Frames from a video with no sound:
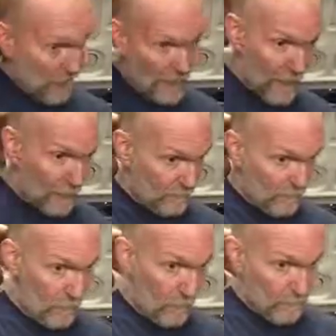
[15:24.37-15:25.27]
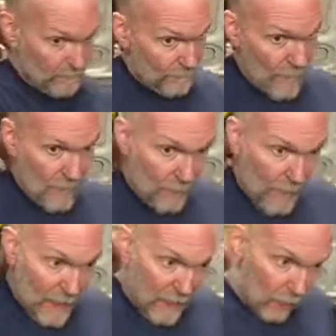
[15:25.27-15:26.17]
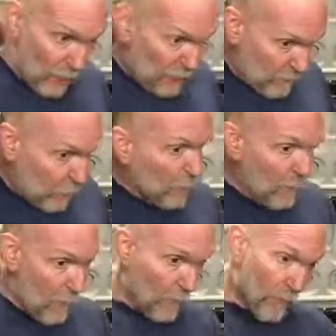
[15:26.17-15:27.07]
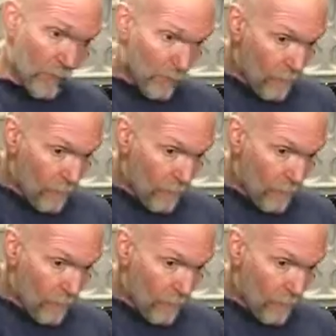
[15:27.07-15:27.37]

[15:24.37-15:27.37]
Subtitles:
ahead or in the pan or just pull the motor.